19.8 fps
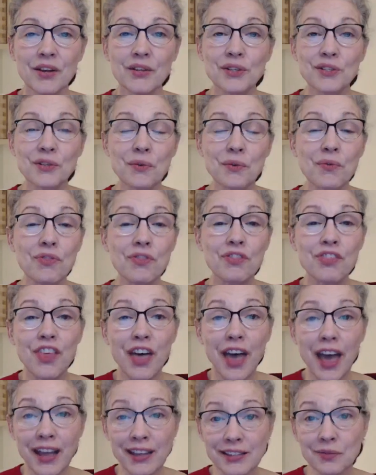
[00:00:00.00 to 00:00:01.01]
So
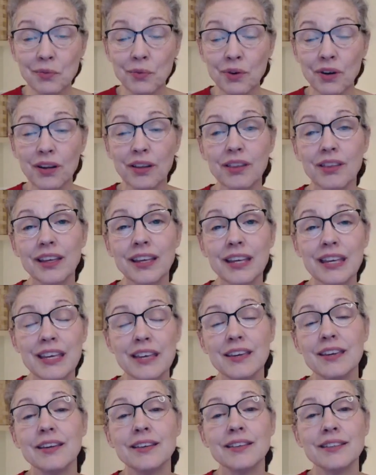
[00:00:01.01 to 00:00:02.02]
that's one of the
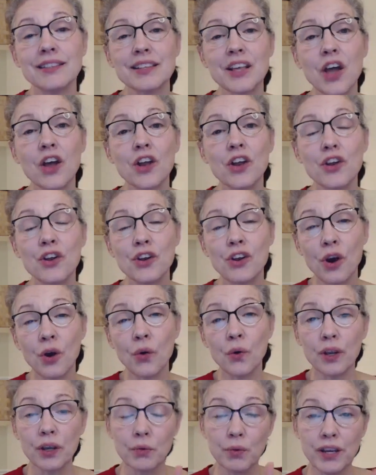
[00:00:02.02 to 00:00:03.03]
keys,
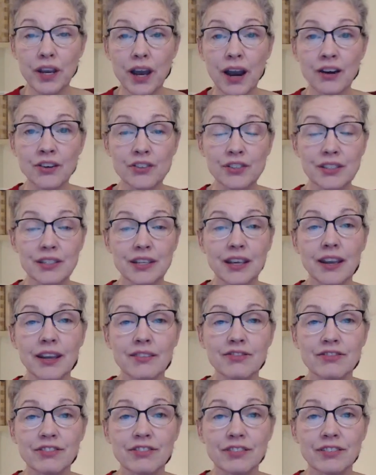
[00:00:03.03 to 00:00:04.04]
knowing we are safe.